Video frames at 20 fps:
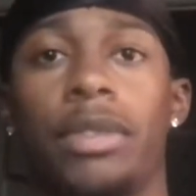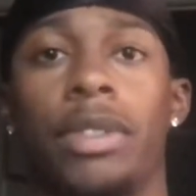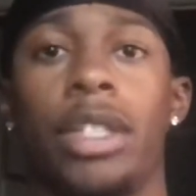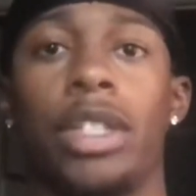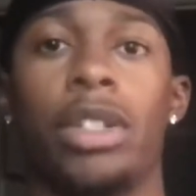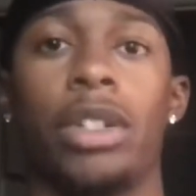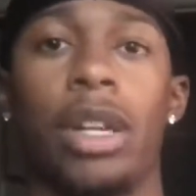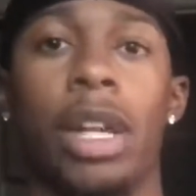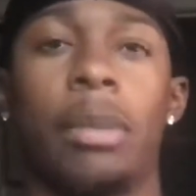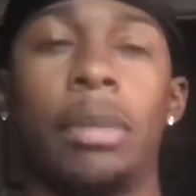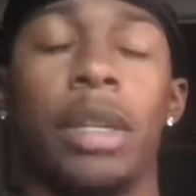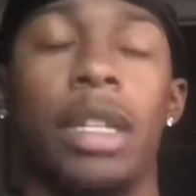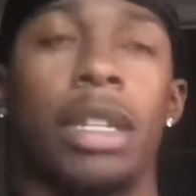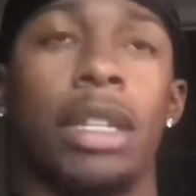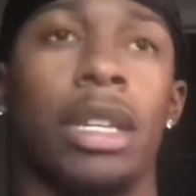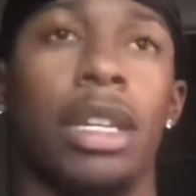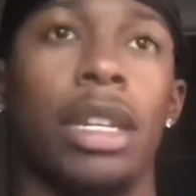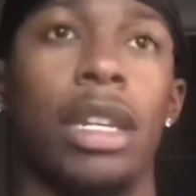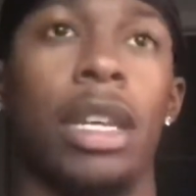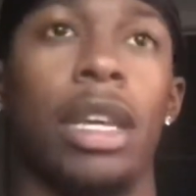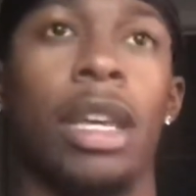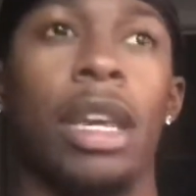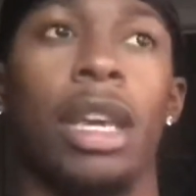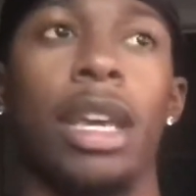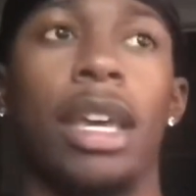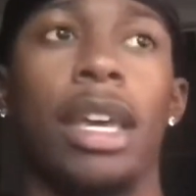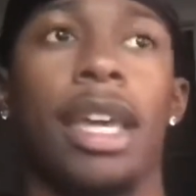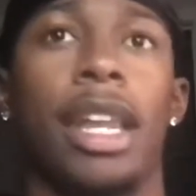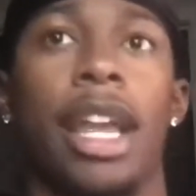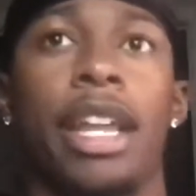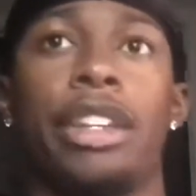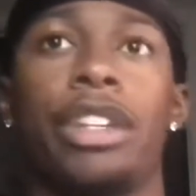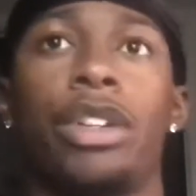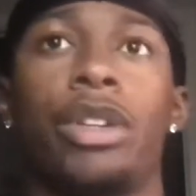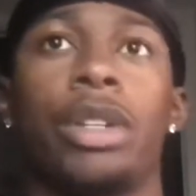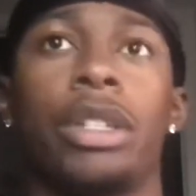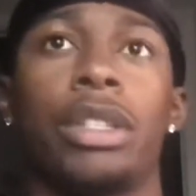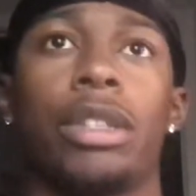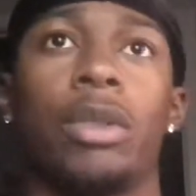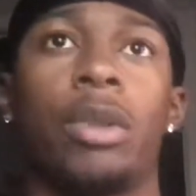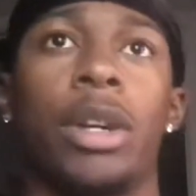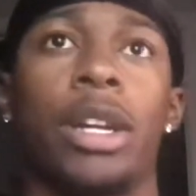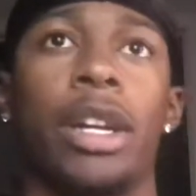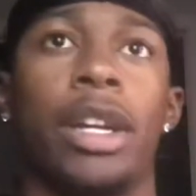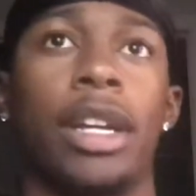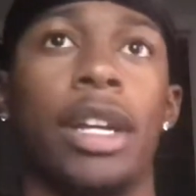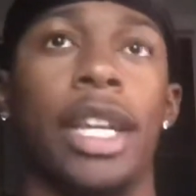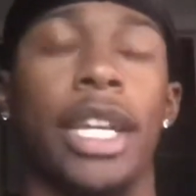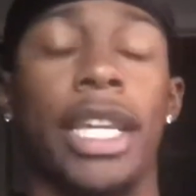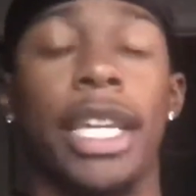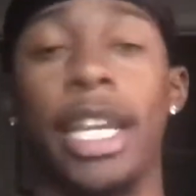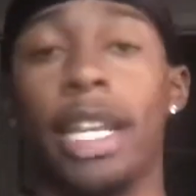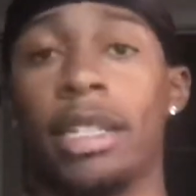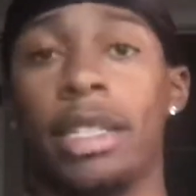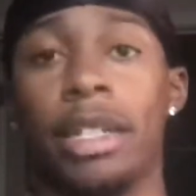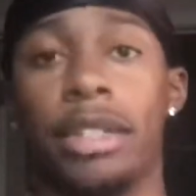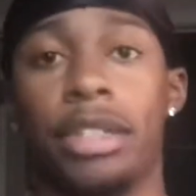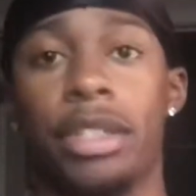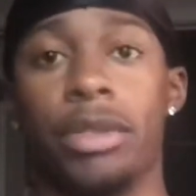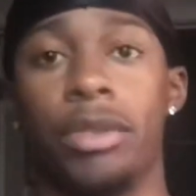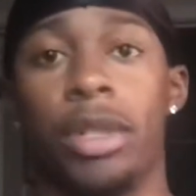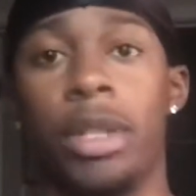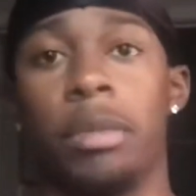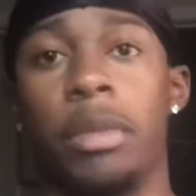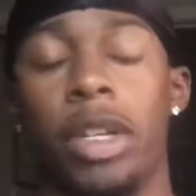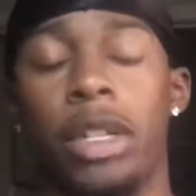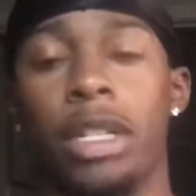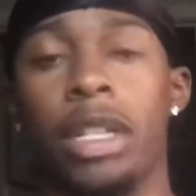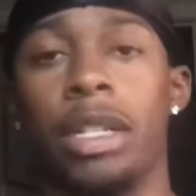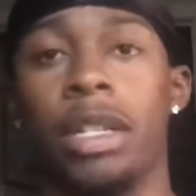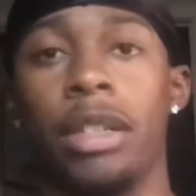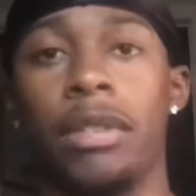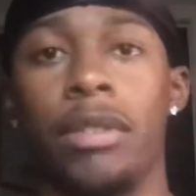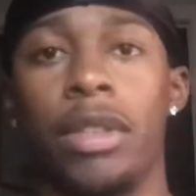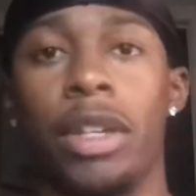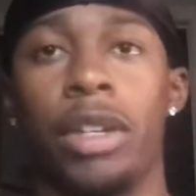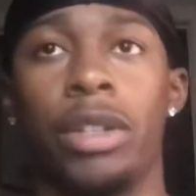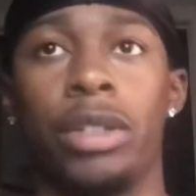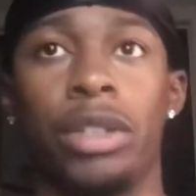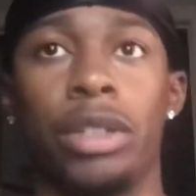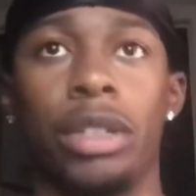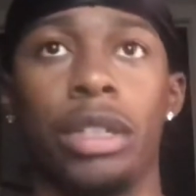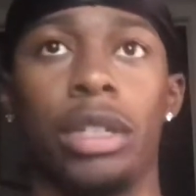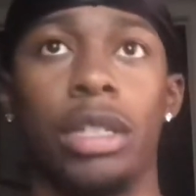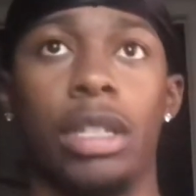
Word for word: You know what I mean? And and I do it to where it can't touch the rim on any of those.